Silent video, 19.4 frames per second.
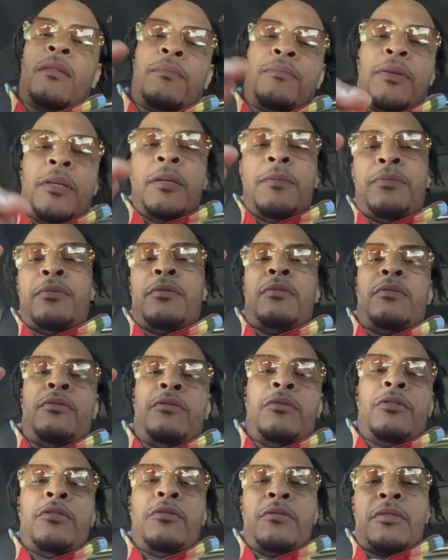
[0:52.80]
the people
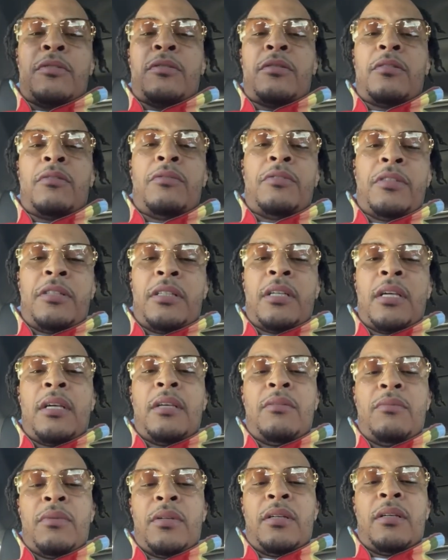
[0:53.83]
who you
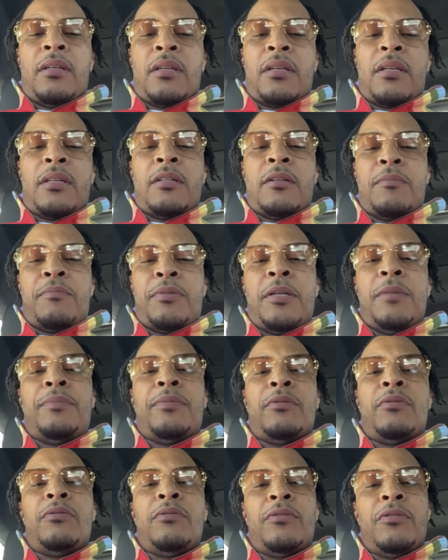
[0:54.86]
associate with and the
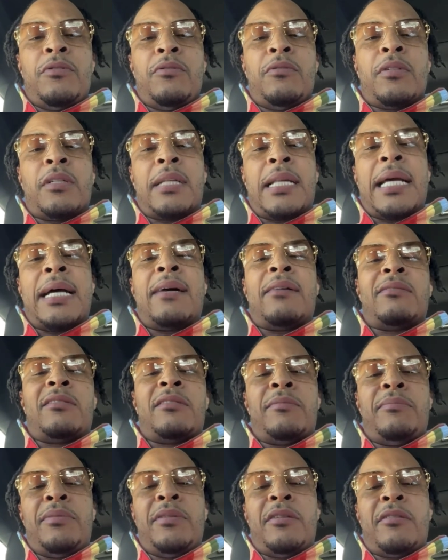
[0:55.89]
people who you allow
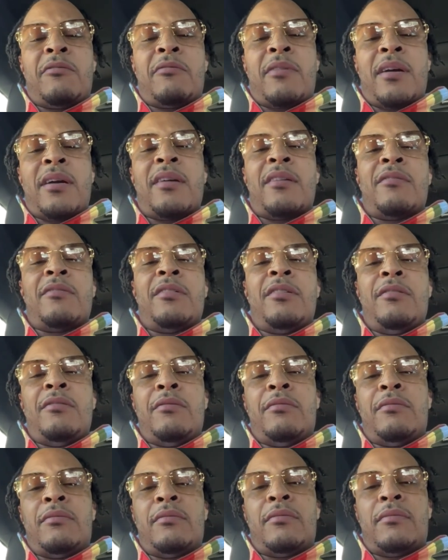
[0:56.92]
to be around
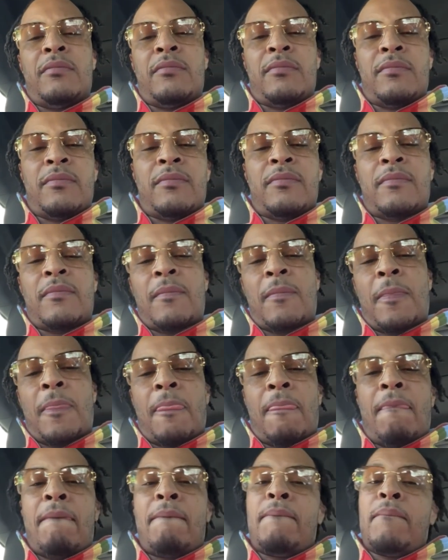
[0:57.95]
you,
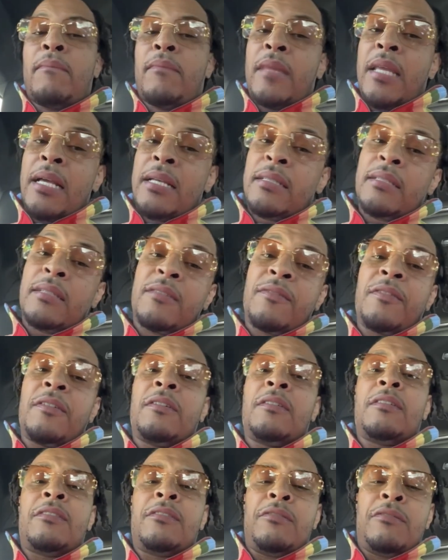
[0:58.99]
that's as
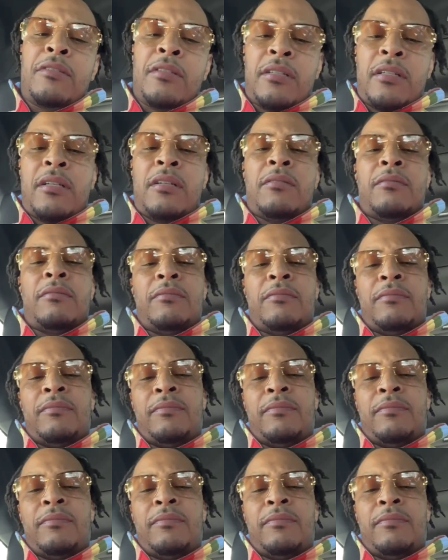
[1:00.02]
far as you can go.